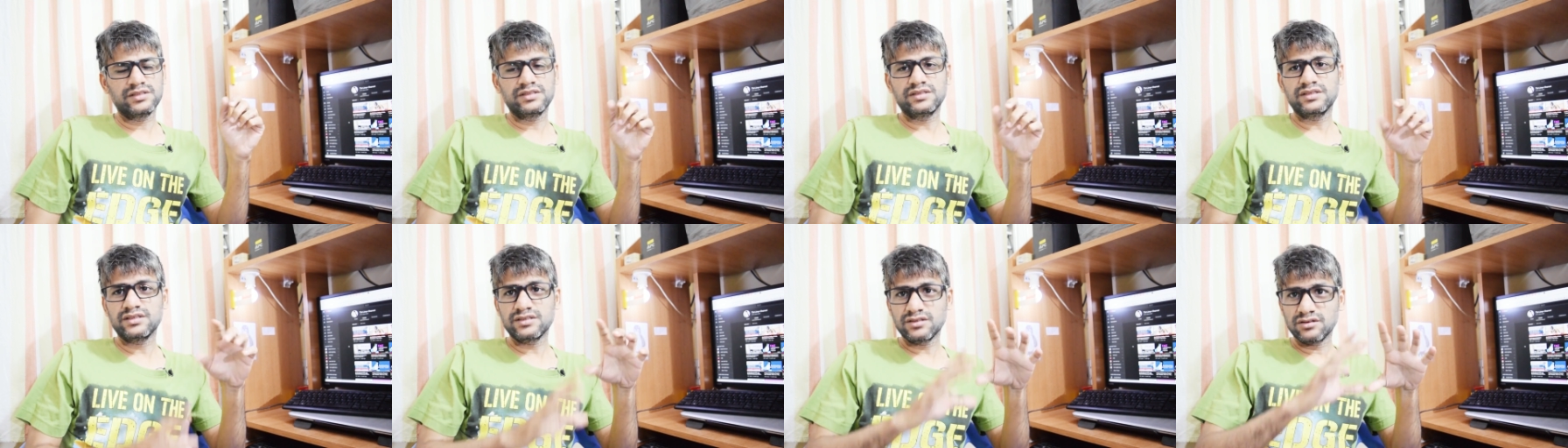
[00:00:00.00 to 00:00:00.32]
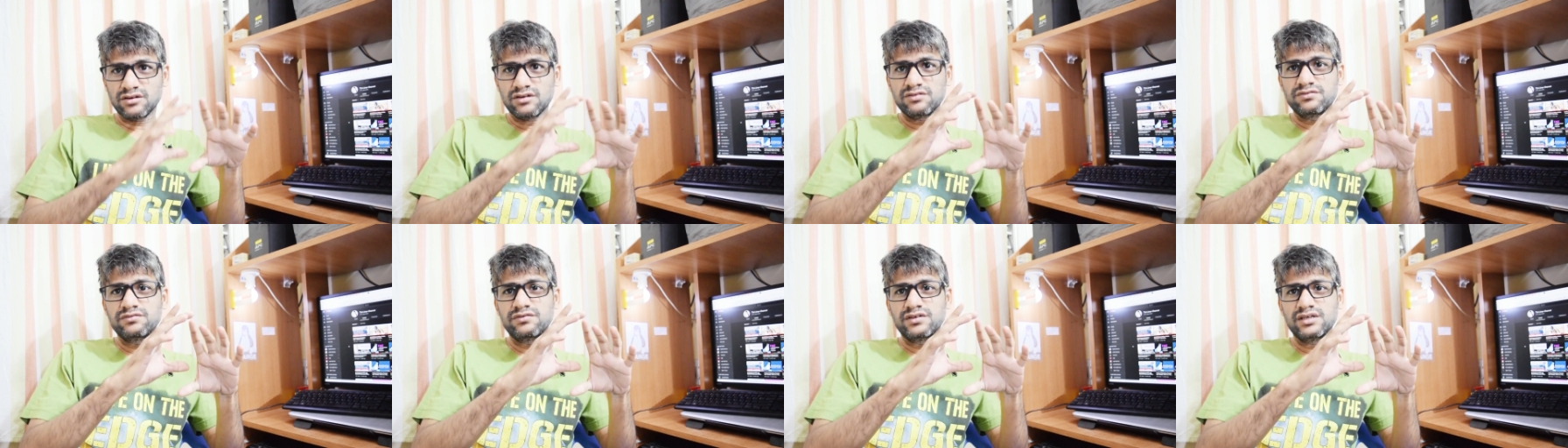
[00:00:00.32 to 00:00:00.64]
in the
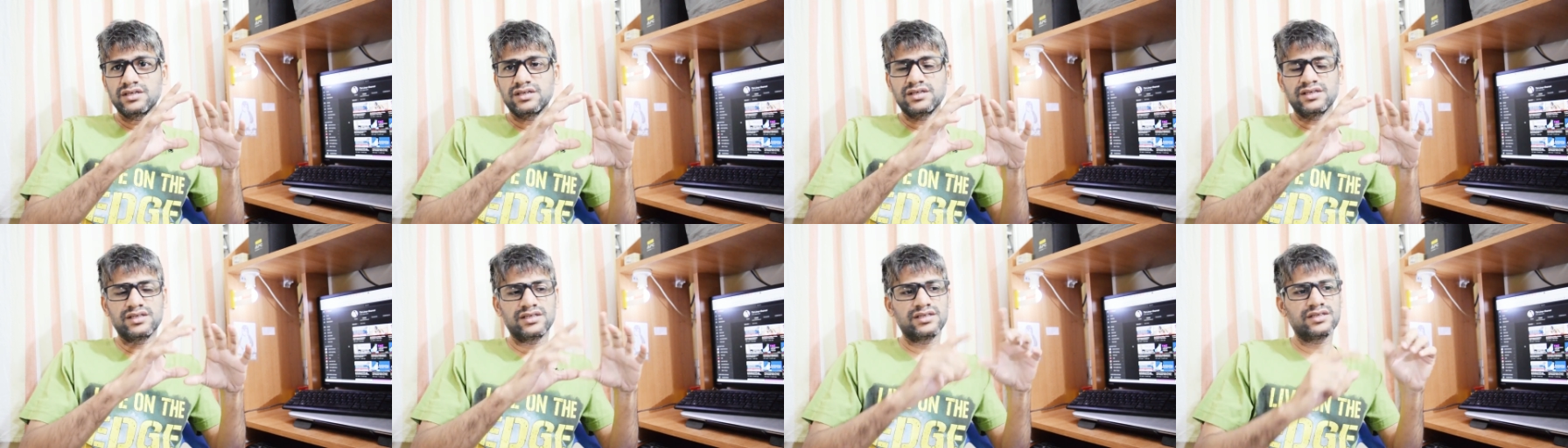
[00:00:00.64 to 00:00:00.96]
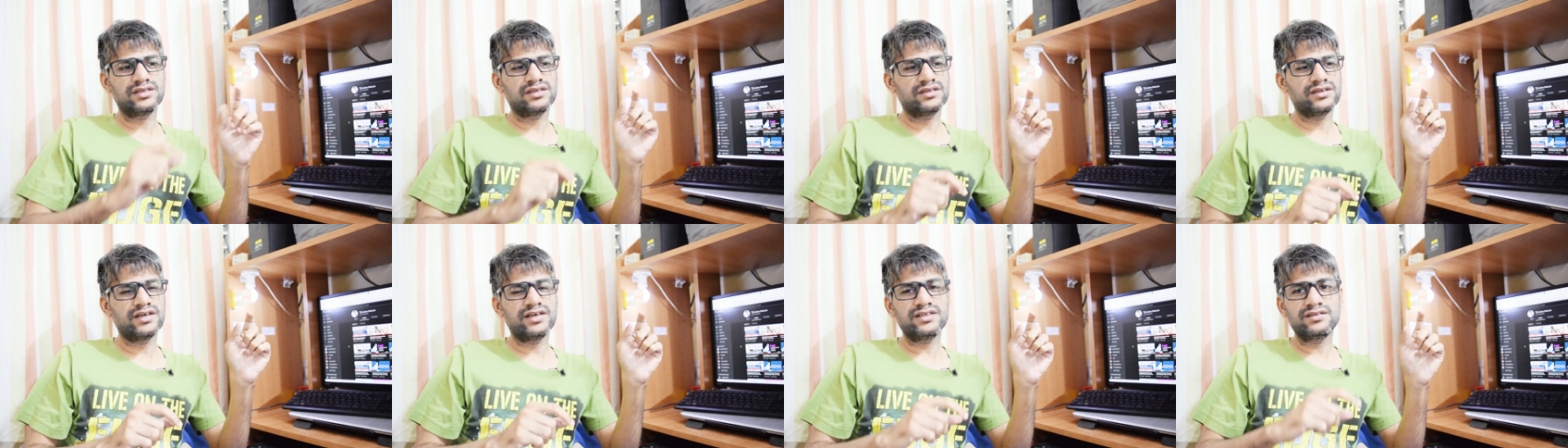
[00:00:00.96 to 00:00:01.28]
software
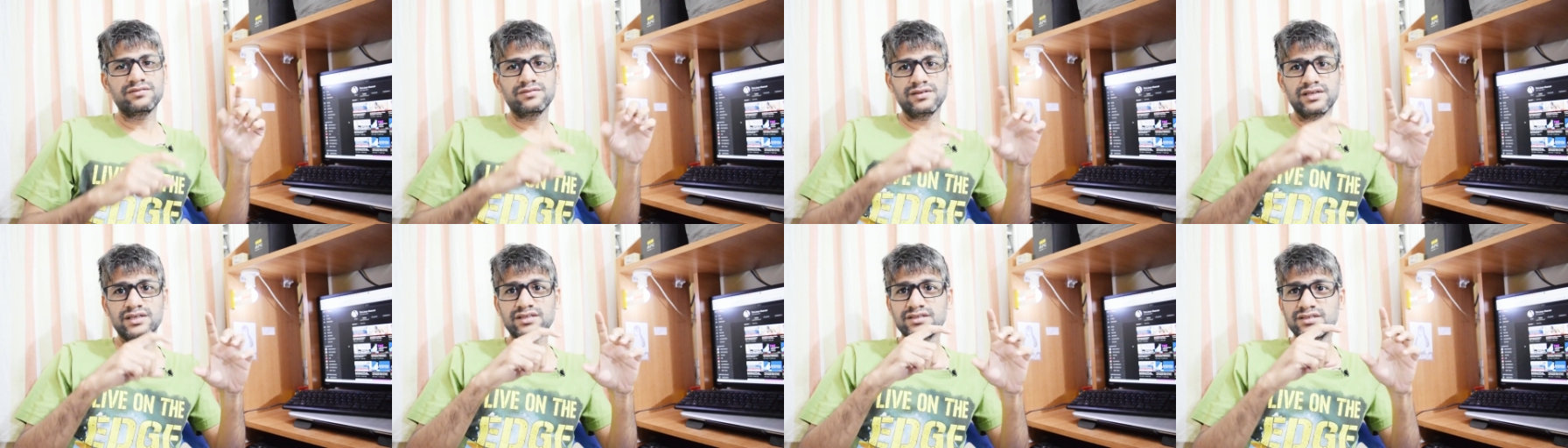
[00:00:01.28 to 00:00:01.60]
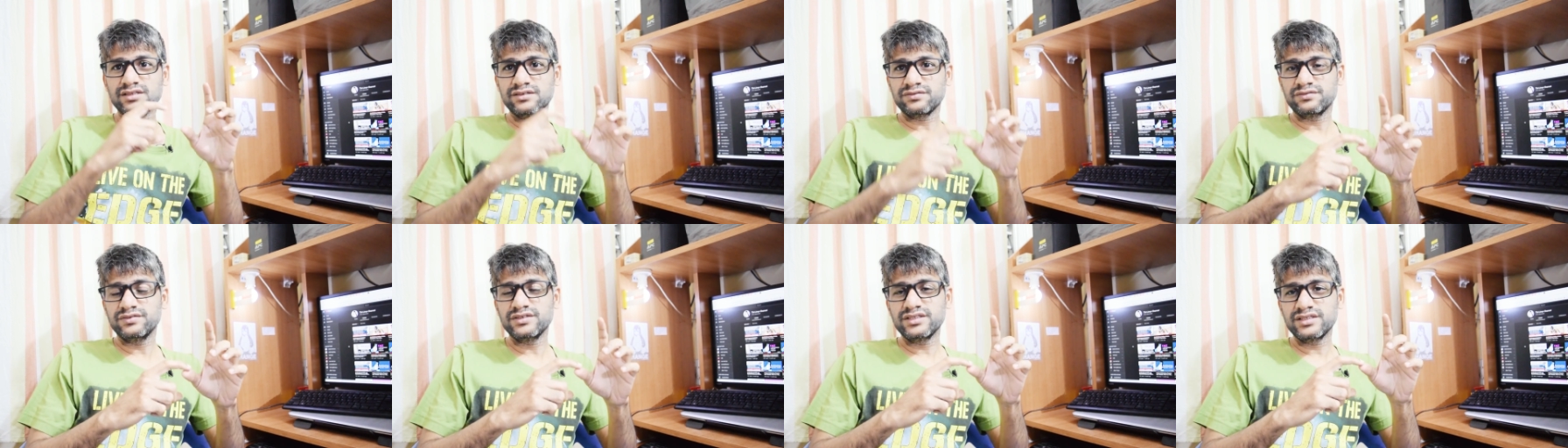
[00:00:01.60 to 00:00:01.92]
layer as well as
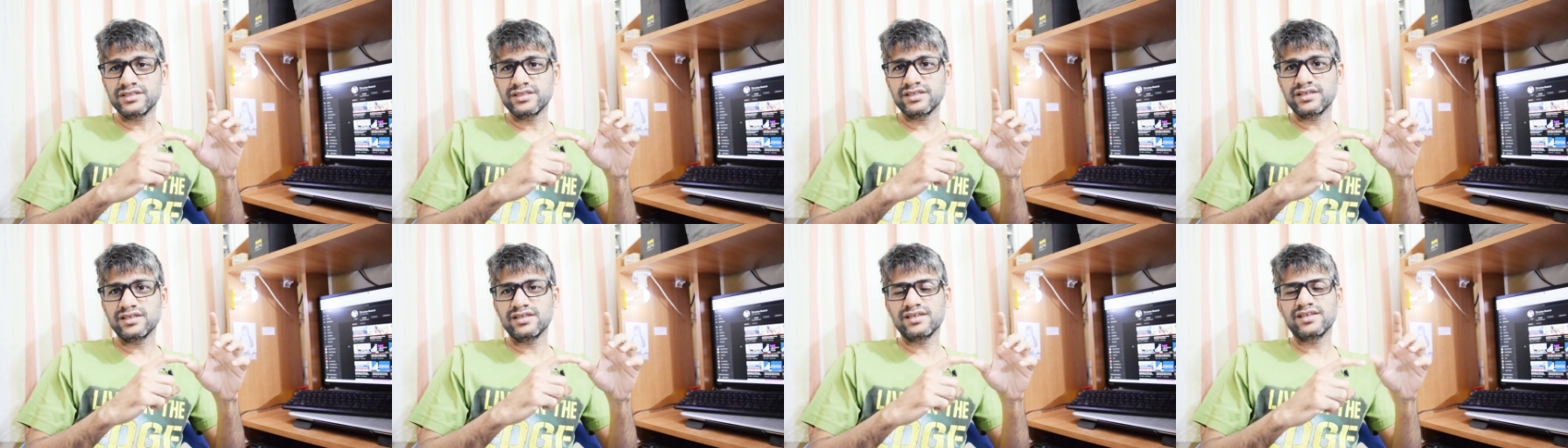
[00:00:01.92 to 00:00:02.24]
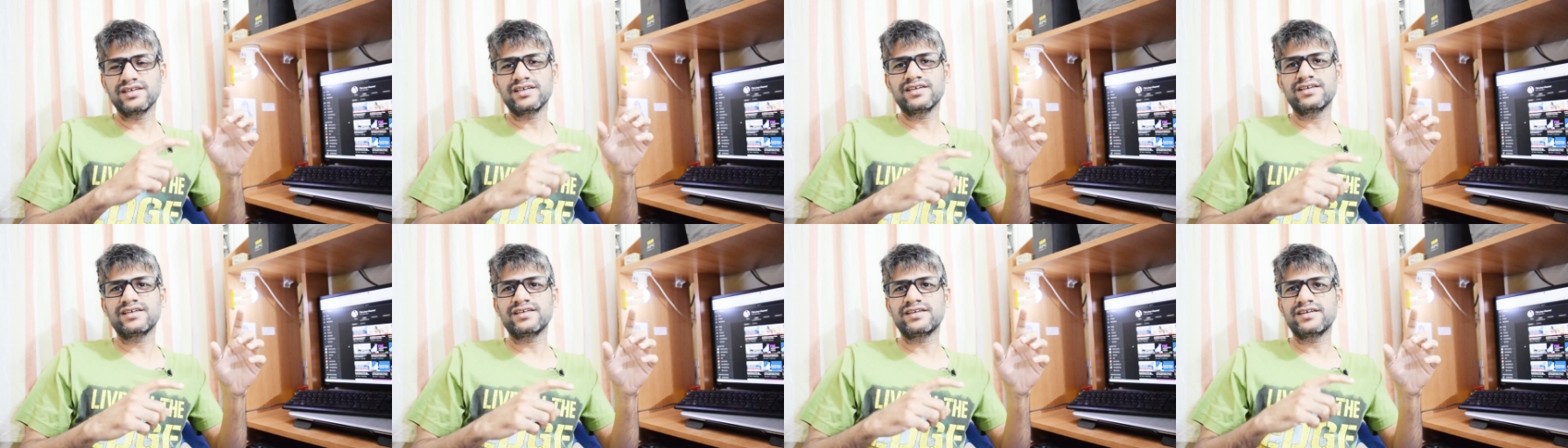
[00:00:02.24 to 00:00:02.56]
the physical
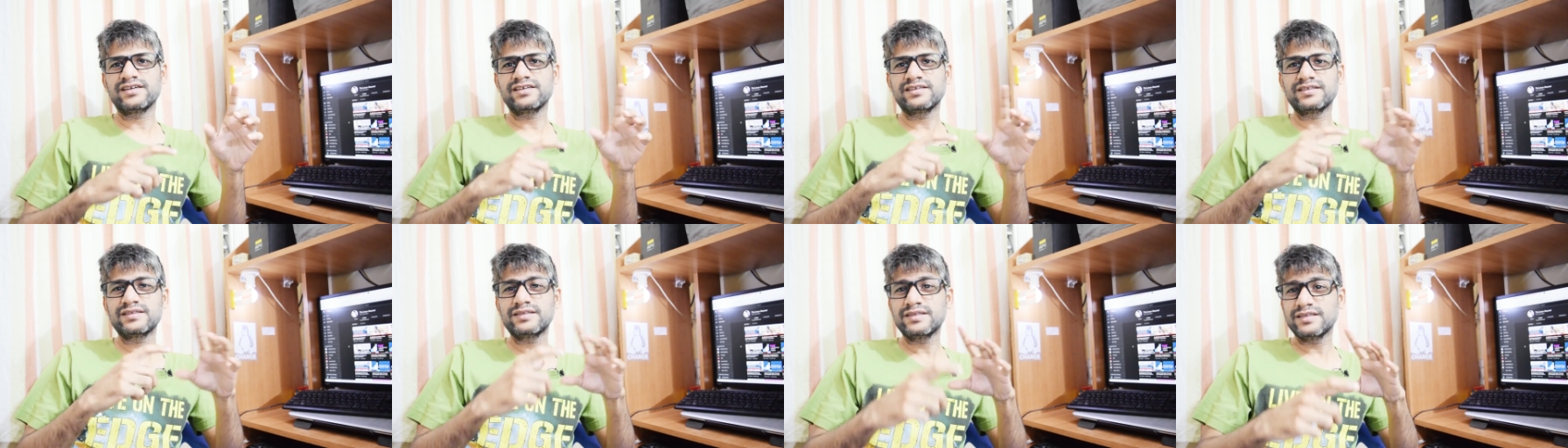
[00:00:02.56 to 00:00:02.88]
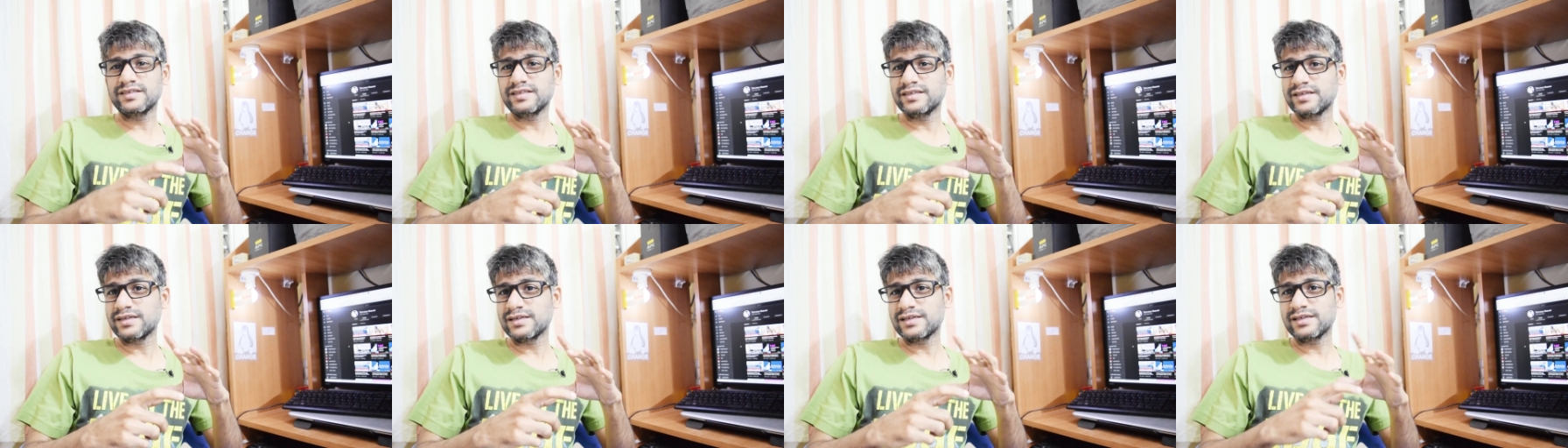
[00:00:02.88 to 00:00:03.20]
layer and
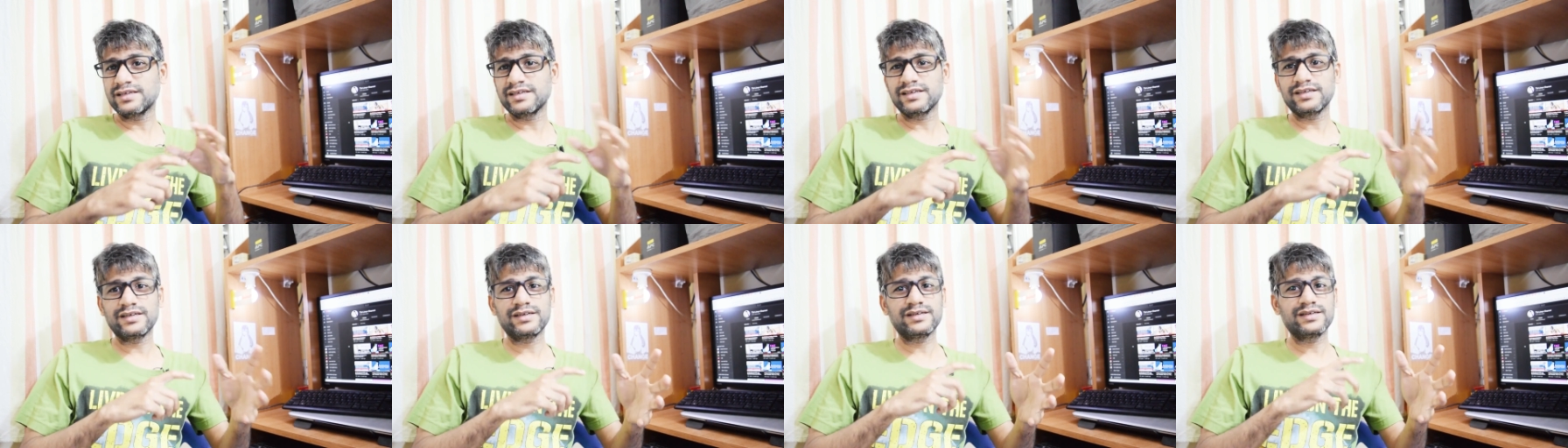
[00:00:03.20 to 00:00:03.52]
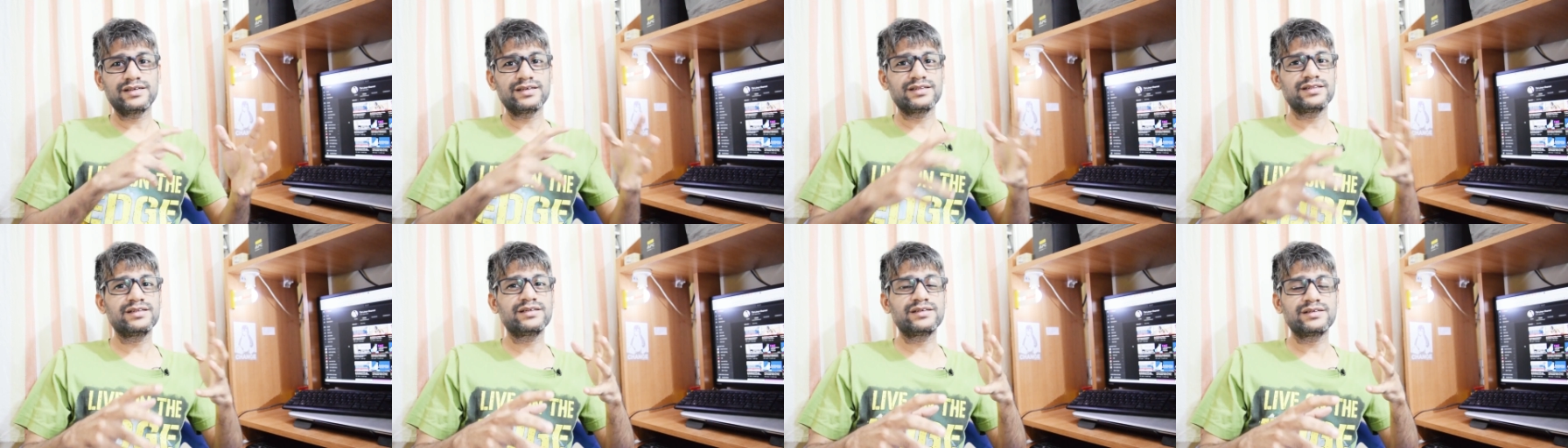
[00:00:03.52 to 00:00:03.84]
signaling
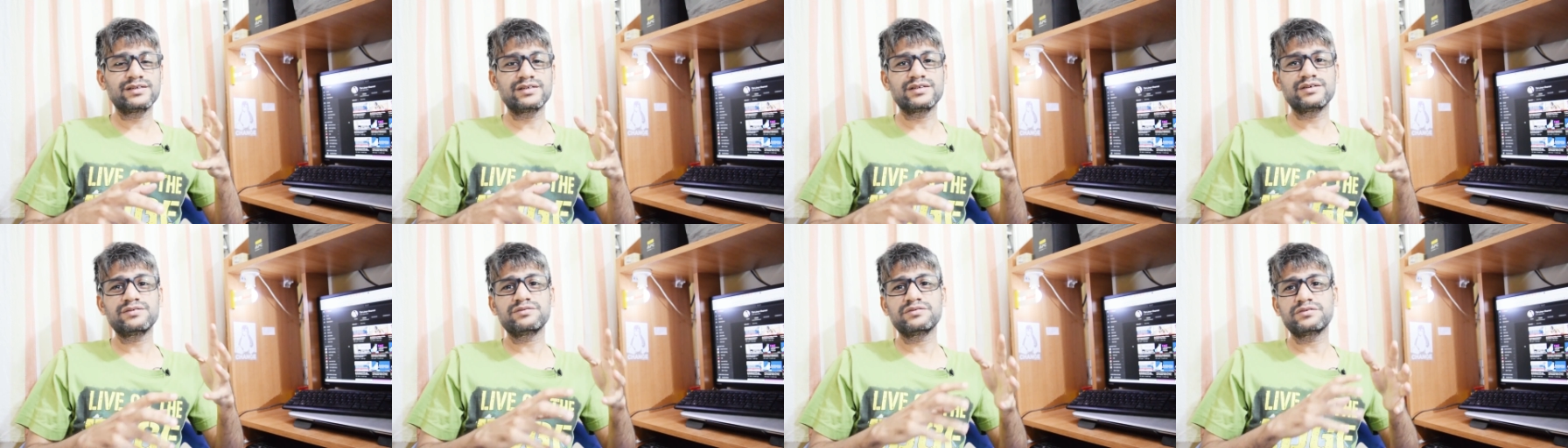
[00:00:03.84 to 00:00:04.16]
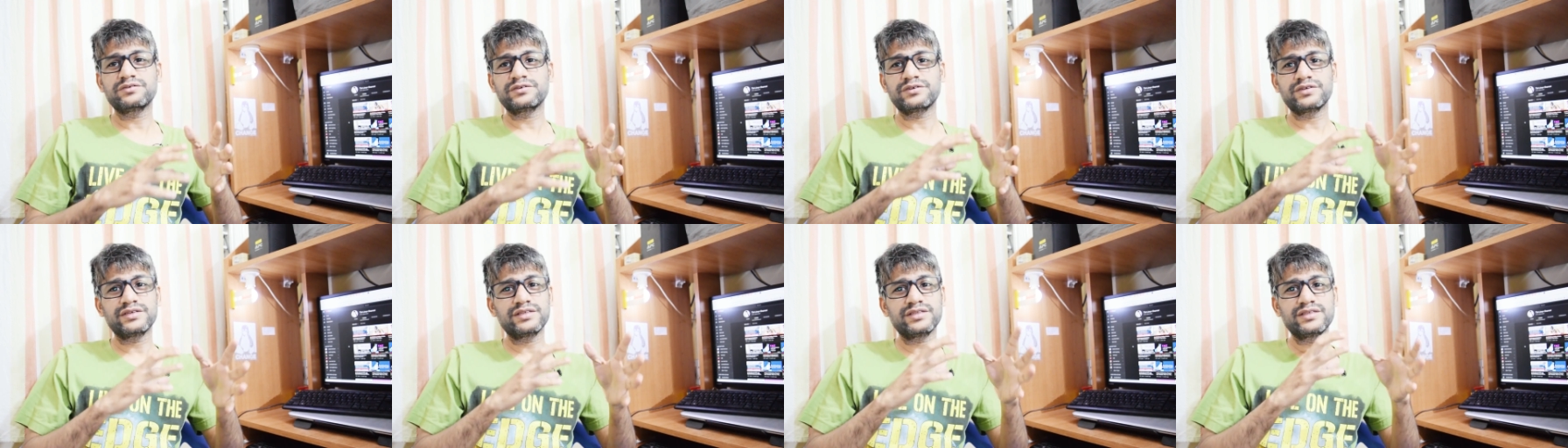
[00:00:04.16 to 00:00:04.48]
and other
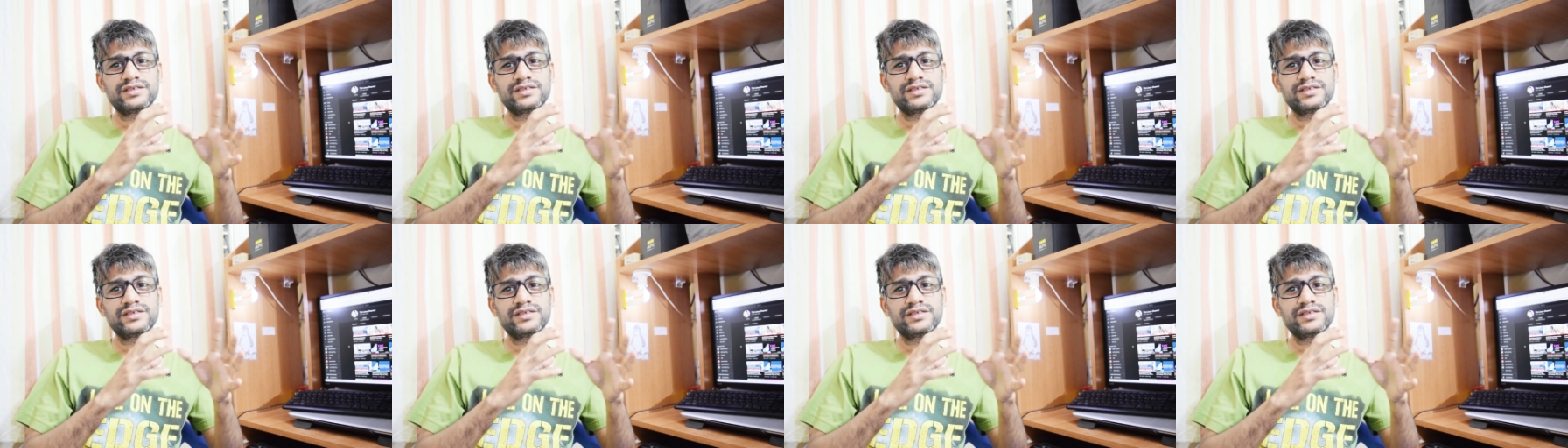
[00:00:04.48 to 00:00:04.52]
stuff,